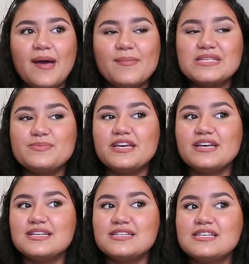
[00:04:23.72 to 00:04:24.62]
is
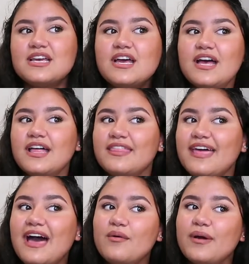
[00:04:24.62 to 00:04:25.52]
because
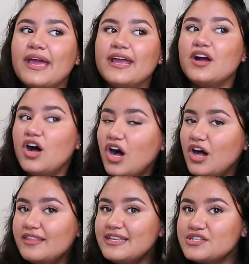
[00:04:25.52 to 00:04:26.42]
that way
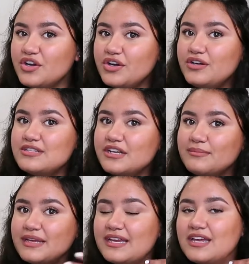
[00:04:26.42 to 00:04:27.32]
all these curls are gonna
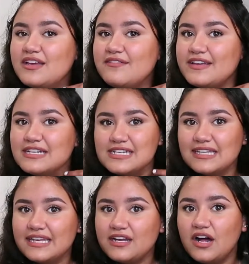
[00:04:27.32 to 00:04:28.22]
be facing
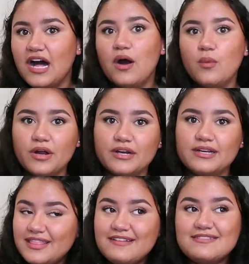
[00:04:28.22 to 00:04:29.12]
like outward.
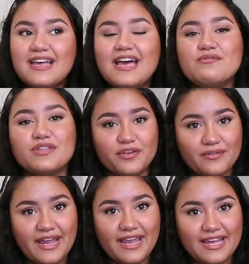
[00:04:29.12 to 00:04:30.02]
Left side with your
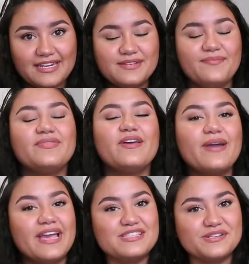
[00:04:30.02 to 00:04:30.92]
right hand.
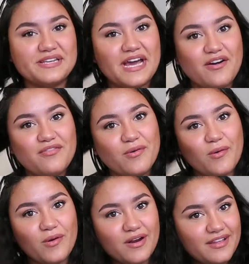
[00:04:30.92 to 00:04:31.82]
Okay, so now
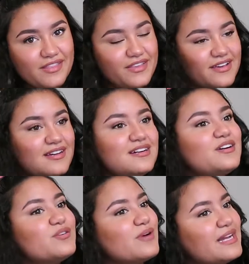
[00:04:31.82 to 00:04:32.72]
for
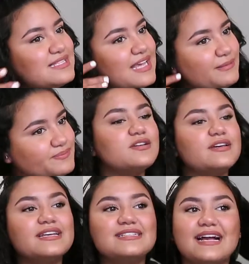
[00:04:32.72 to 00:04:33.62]
the right side. So
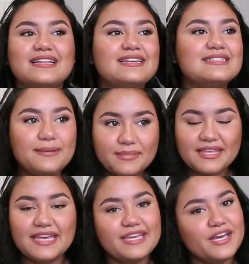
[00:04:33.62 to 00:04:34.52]
exactly the same
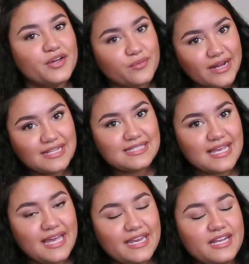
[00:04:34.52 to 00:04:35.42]
thing, right
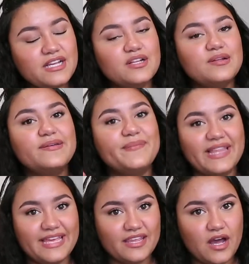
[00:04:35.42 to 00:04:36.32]
side, but
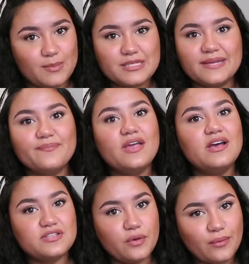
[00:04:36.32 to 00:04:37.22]
like the opposite.
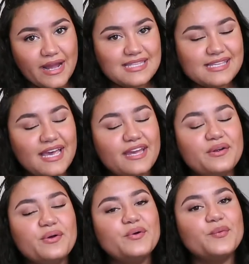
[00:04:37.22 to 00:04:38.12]
So right
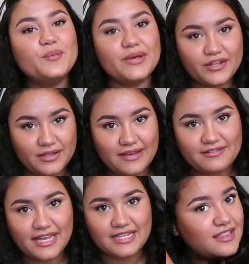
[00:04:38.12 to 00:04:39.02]
side with your left
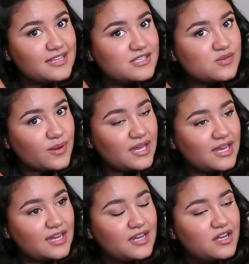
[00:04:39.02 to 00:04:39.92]
hand. This
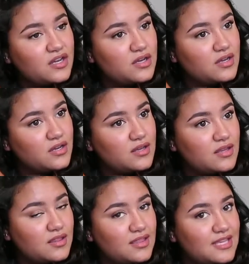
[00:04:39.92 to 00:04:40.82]
way,
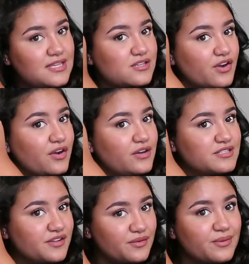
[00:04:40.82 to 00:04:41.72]
these curls
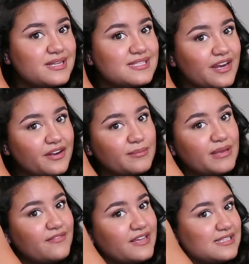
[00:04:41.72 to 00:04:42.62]
on the right side are gonna be
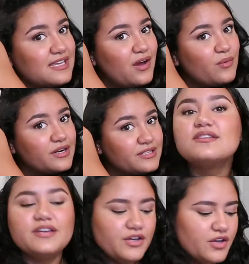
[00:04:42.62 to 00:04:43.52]
facing outward. So
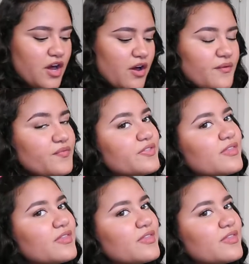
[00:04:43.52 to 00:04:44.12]
there you go,